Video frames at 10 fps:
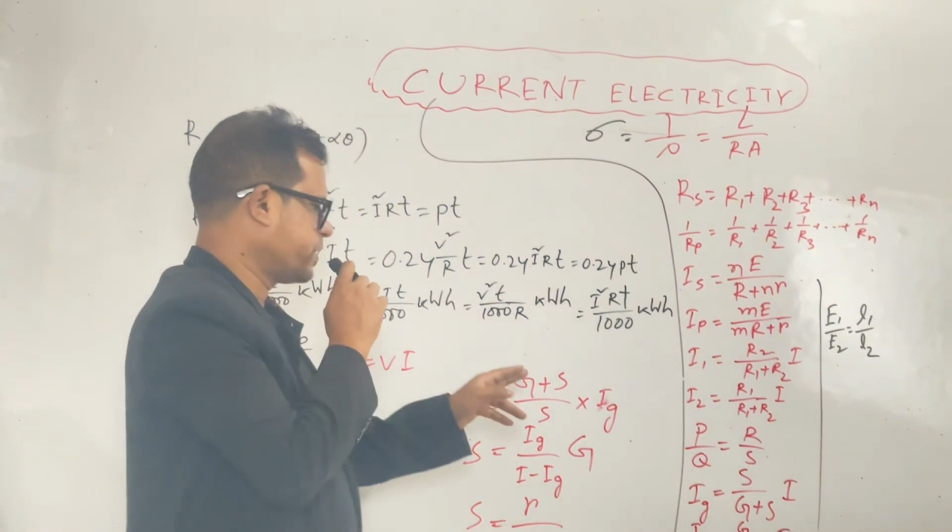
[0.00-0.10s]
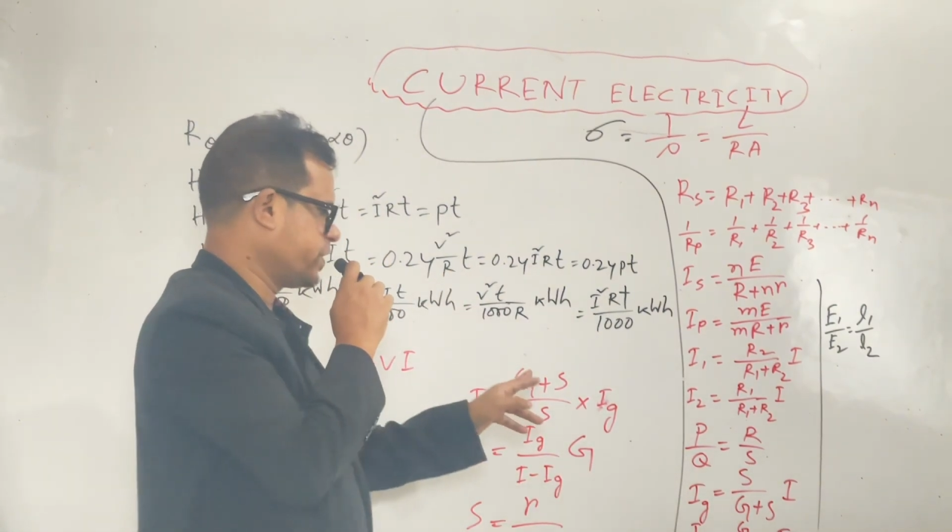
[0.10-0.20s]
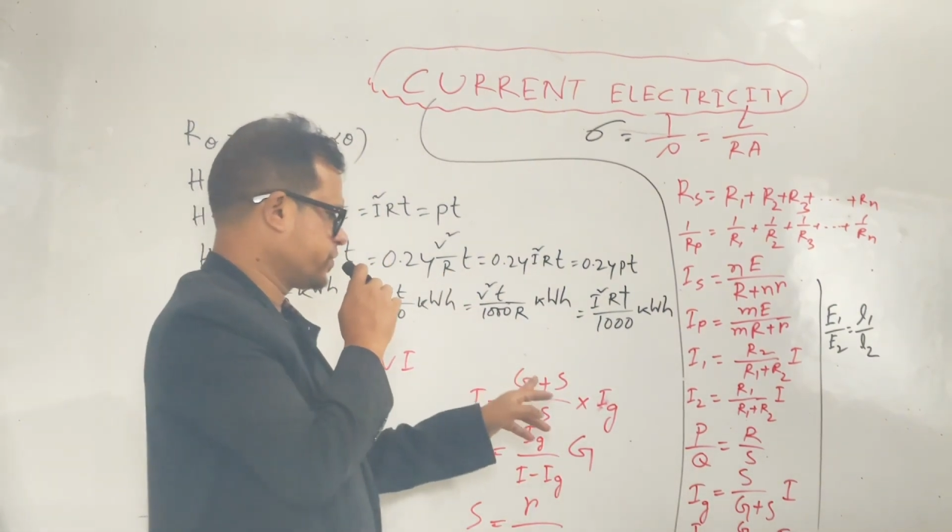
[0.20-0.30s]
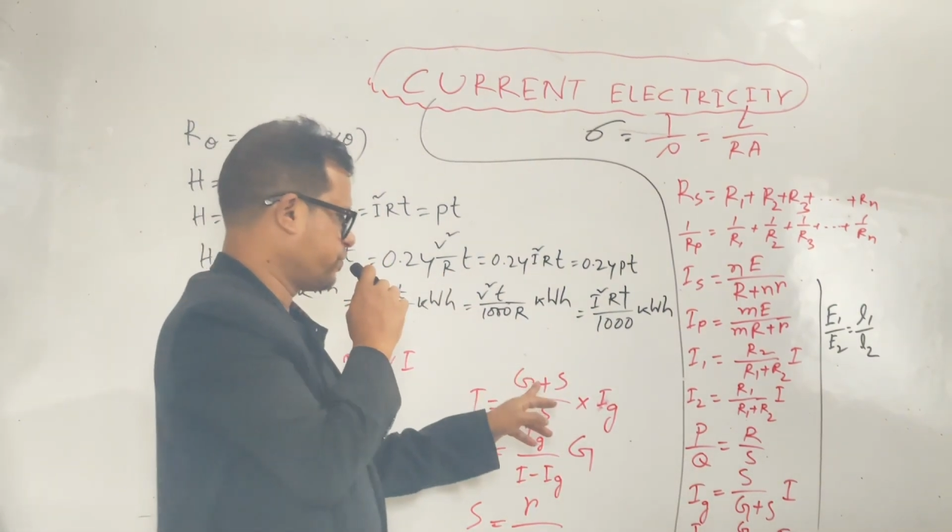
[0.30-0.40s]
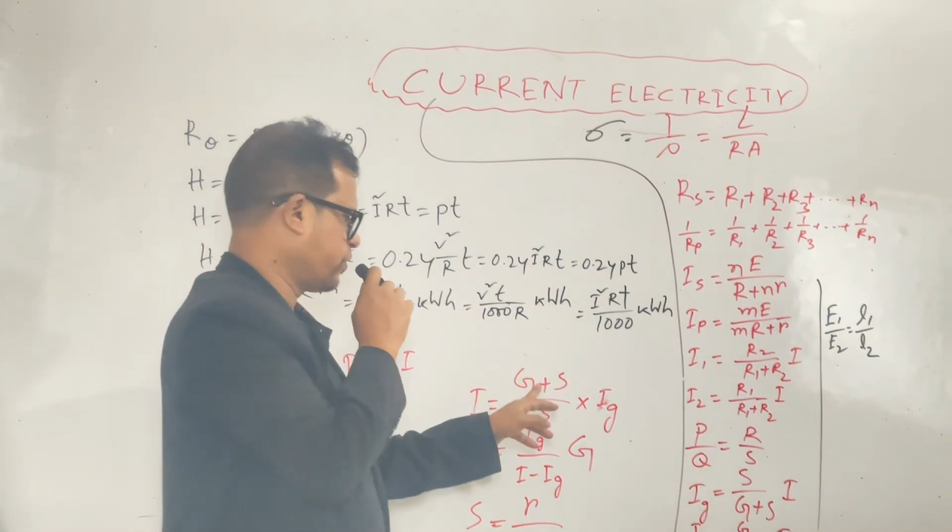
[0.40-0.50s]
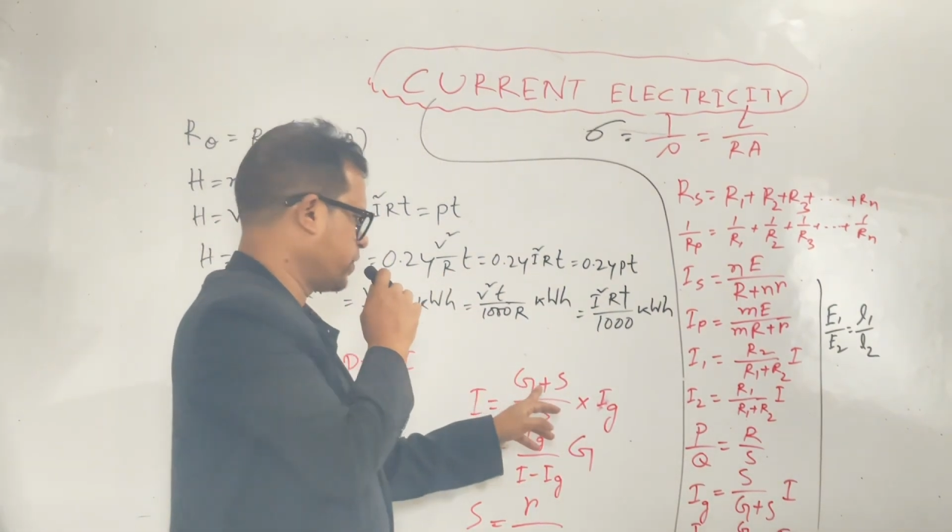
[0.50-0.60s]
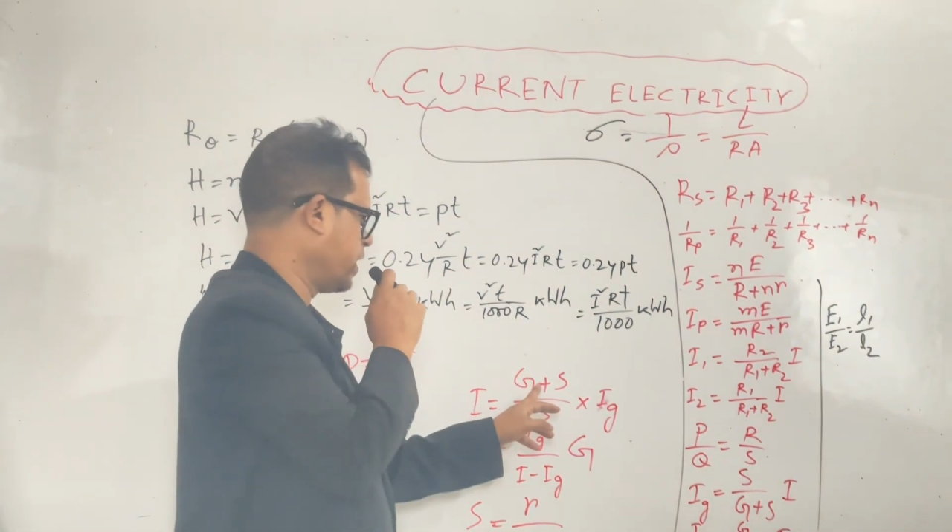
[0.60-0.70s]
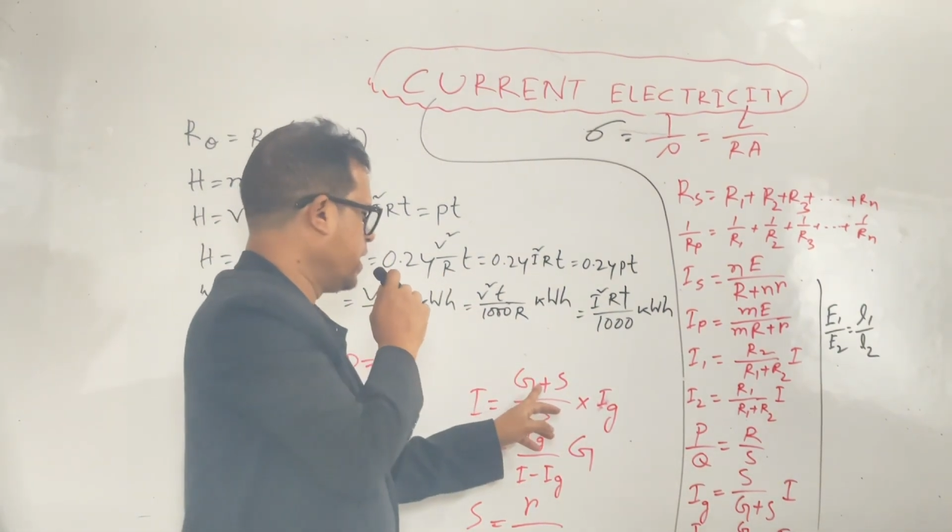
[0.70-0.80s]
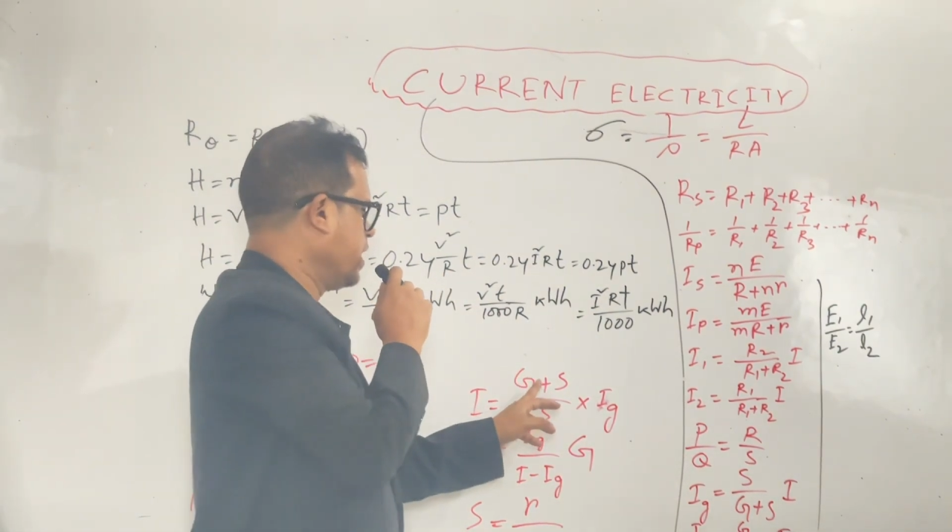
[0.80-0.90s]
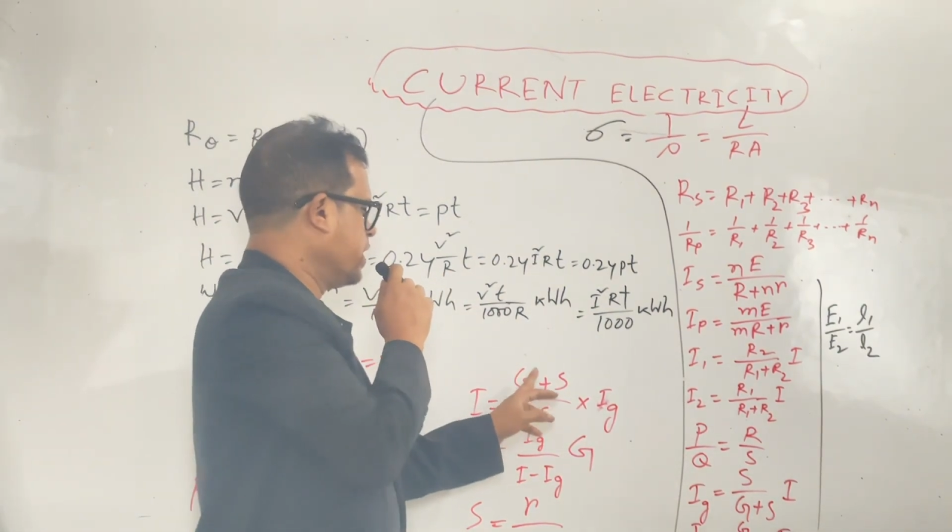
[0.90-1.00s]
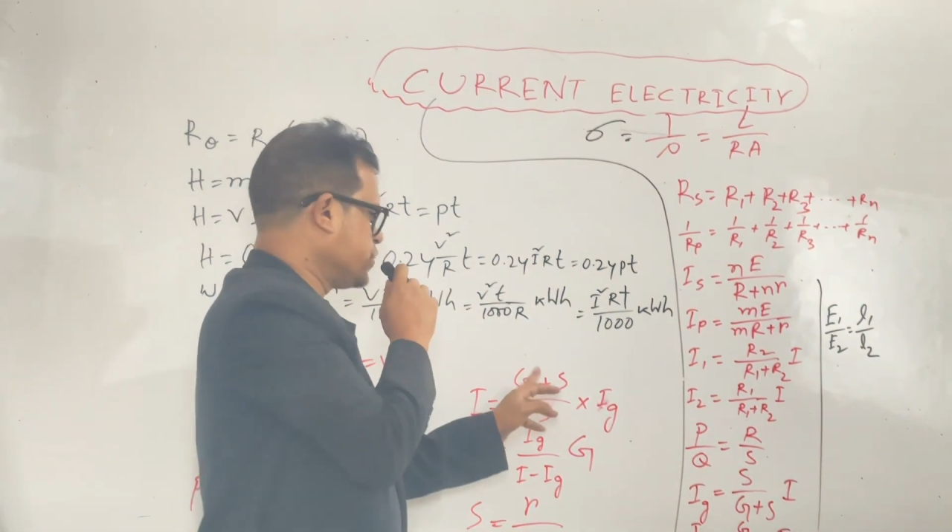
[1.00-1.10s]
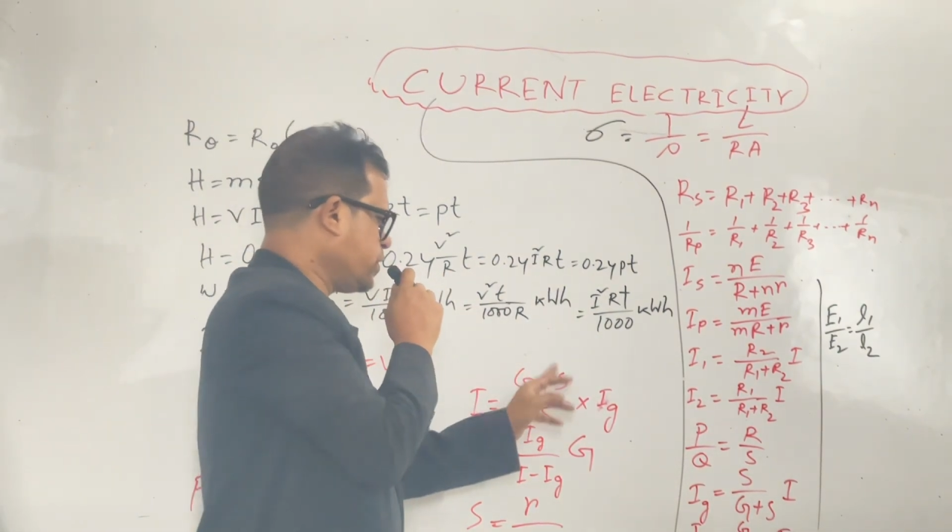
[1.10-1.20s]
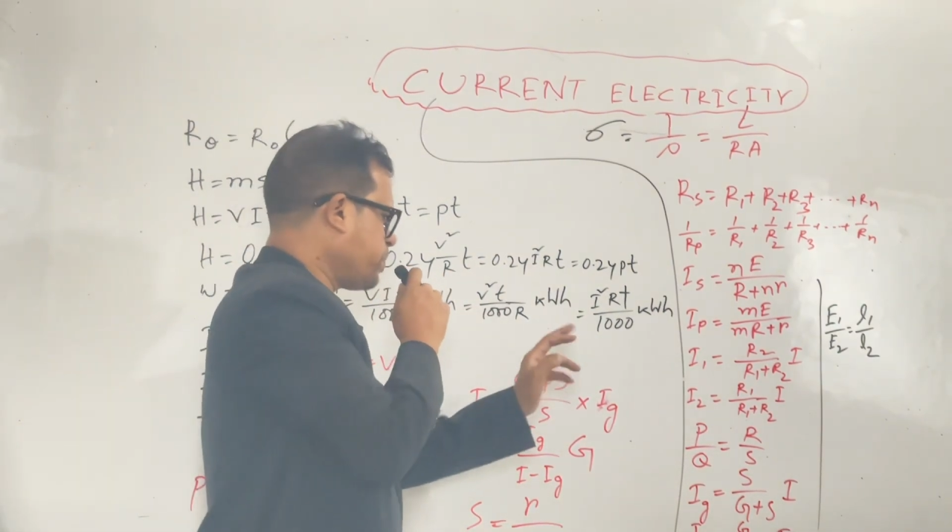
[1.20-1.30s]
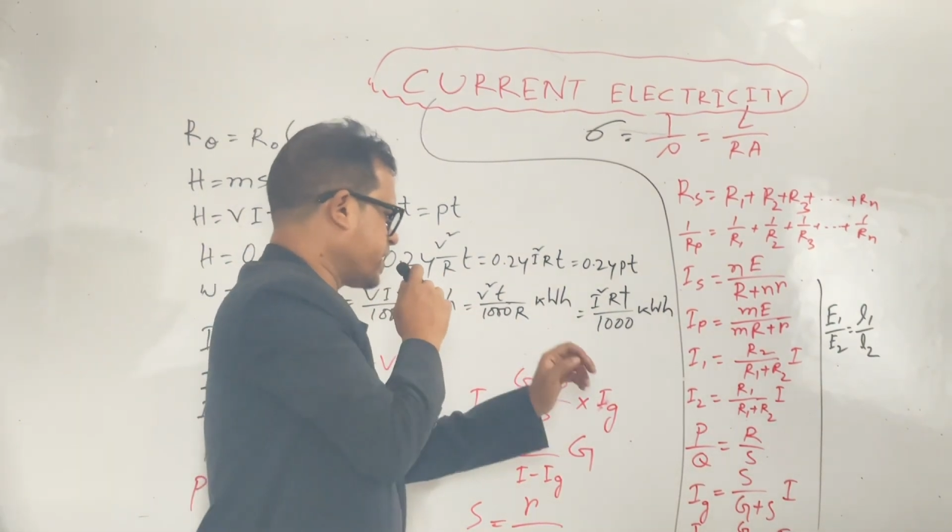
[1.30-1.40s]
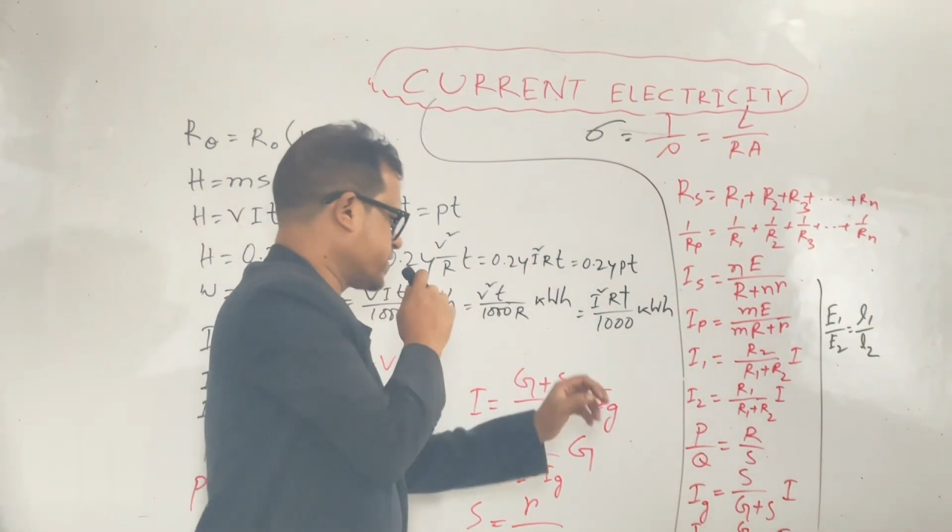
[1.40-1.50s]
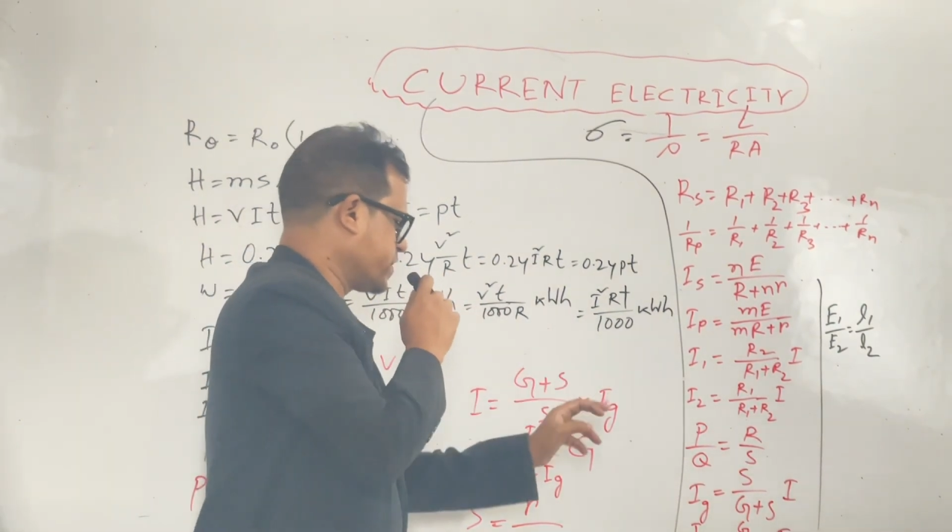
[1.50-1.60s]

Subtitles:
this formula. G plus